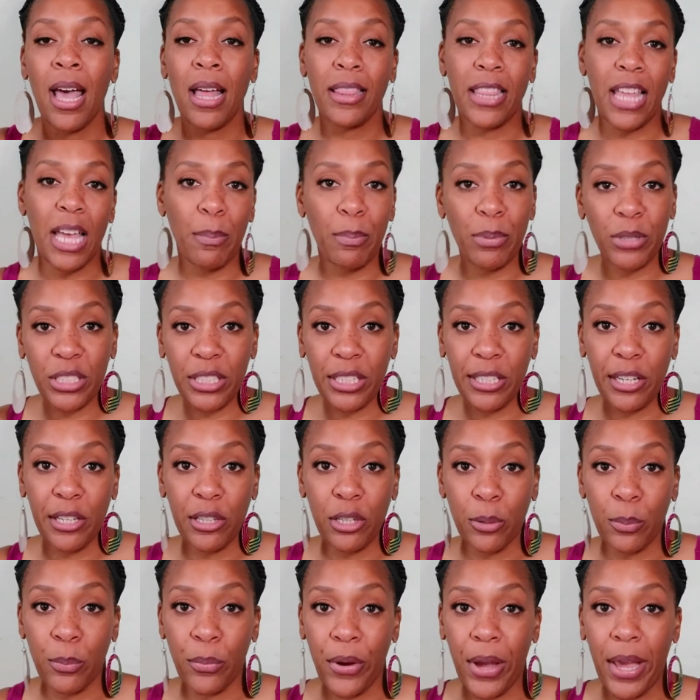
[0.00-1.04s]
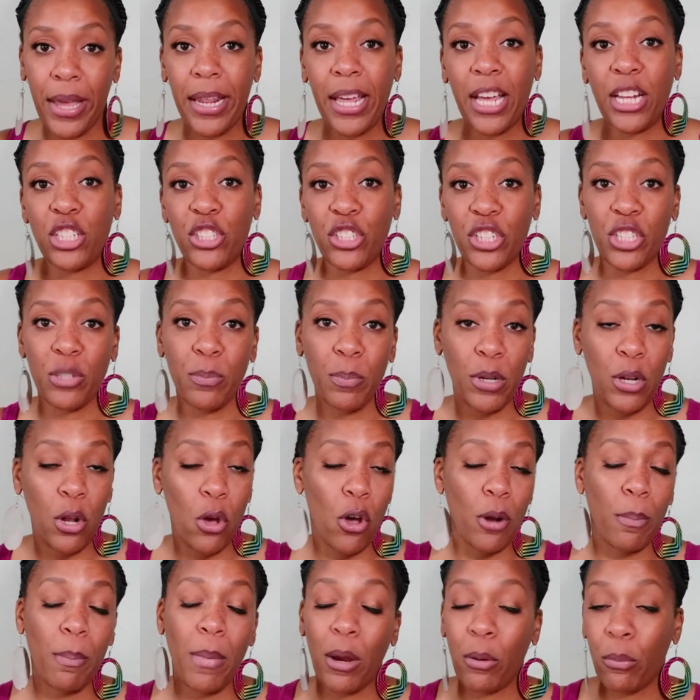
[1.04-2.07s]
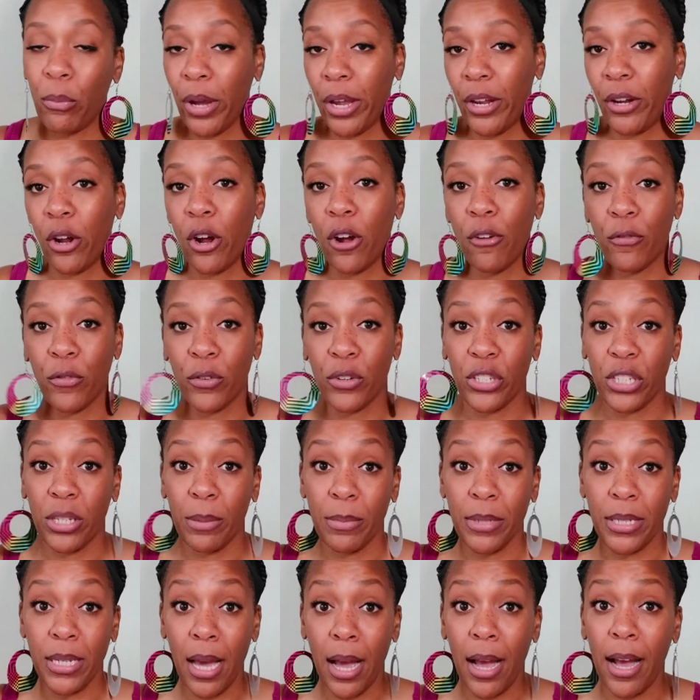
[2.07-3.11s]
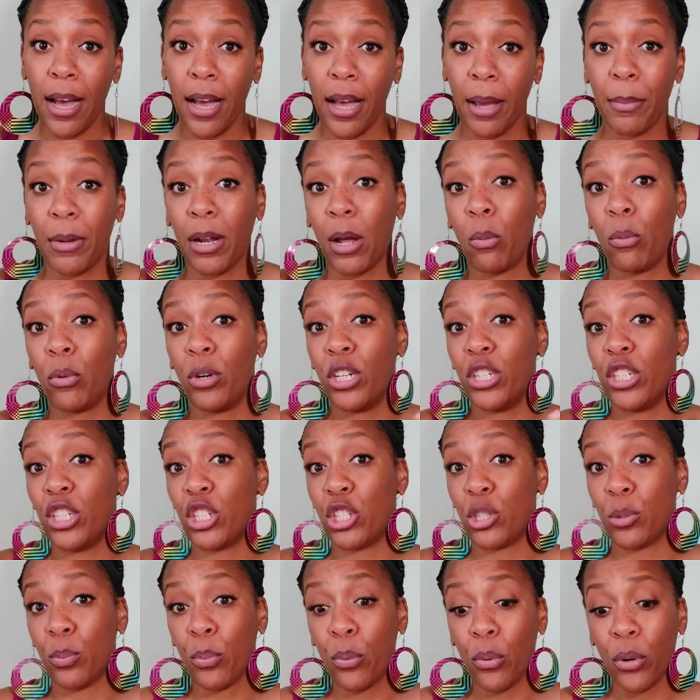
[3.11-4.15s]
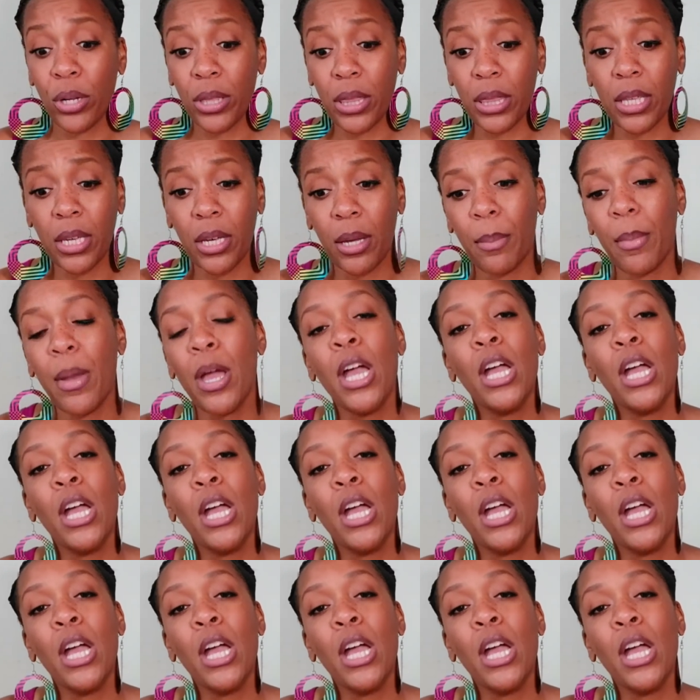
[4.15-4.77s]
That particular brand had just been on my radar for some time, and I wanted to support them,